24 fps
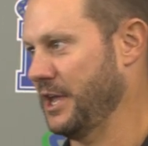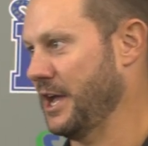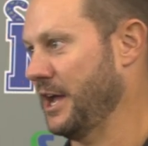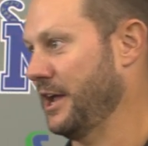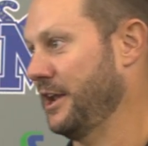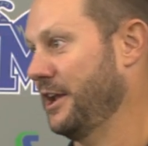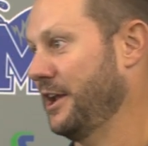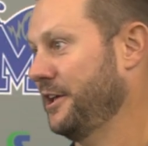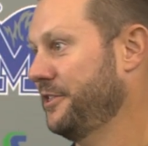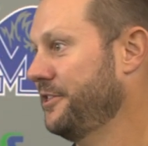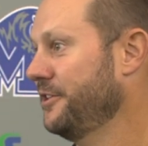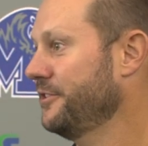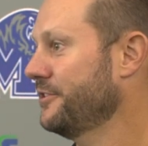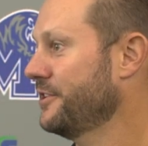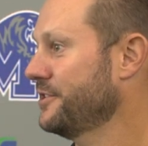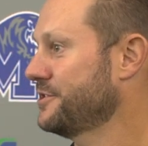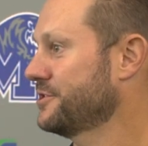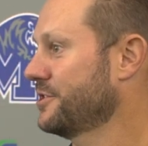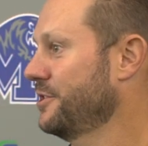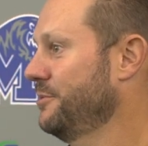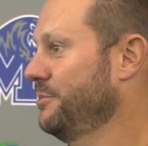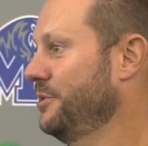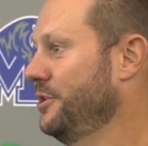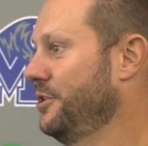Yeah, and I think
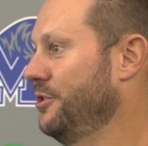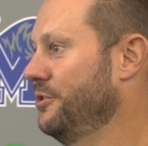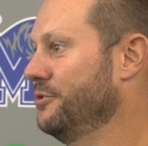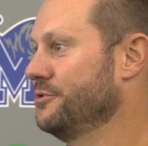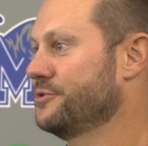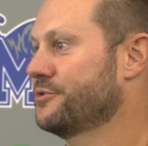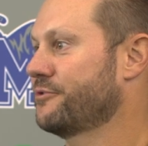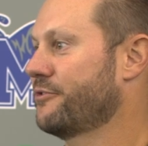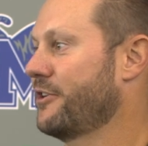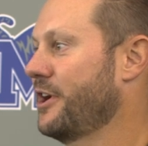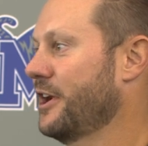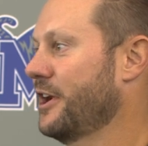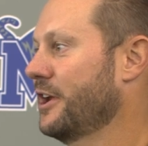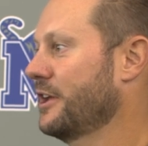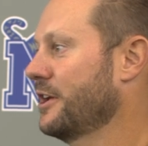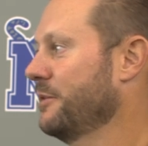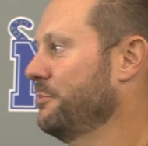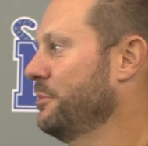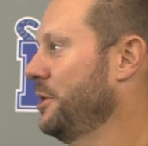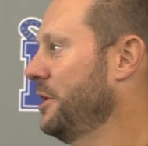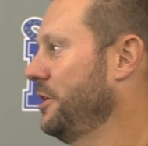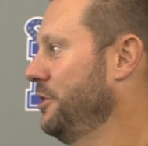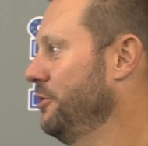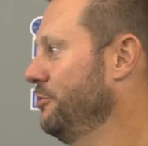that's going to be huge, Frank. I
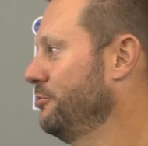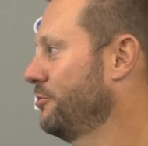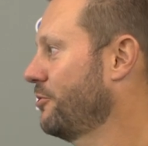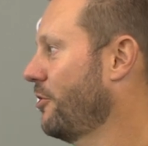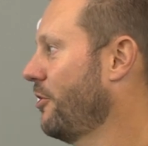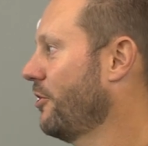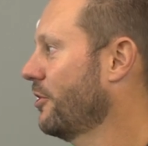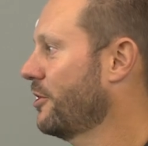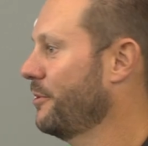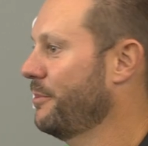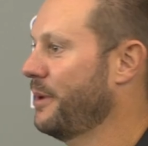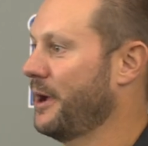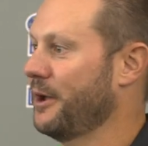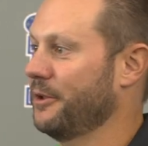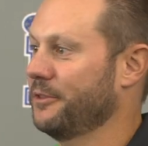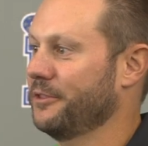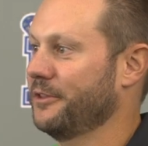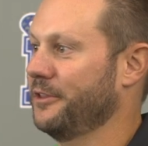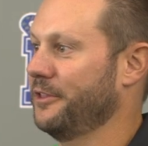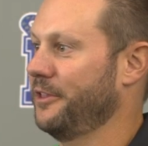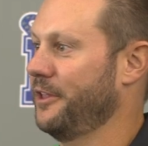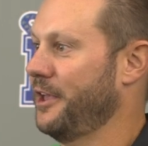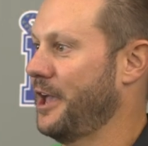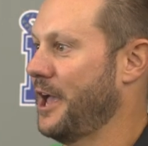mean, you talk
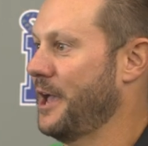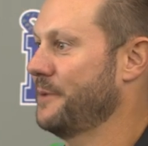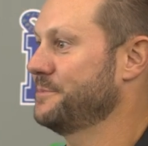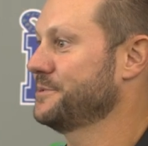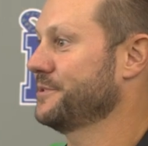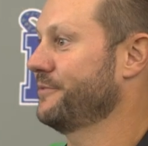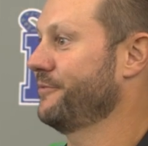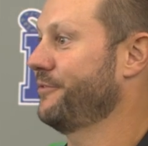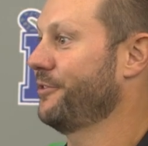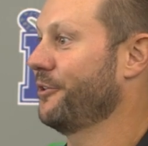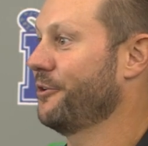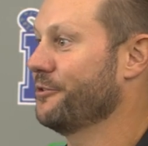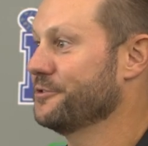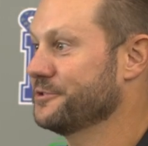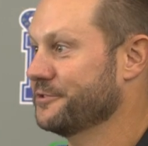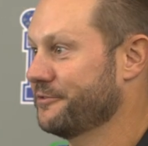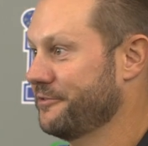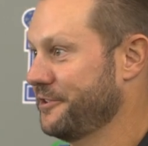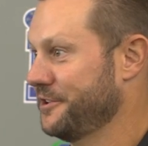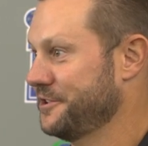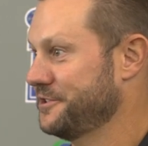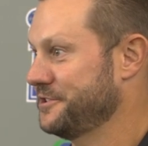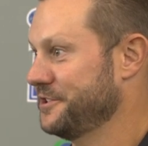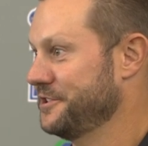about the ebbs and flows
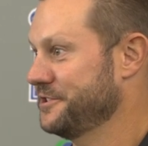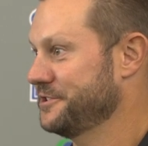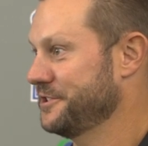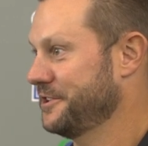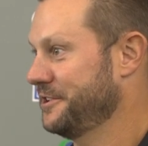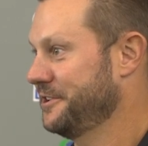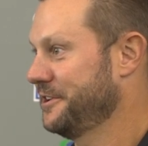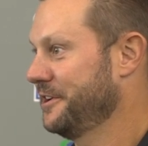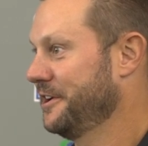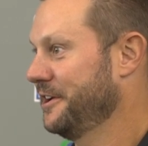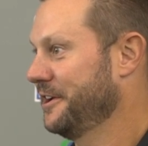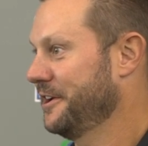of a season.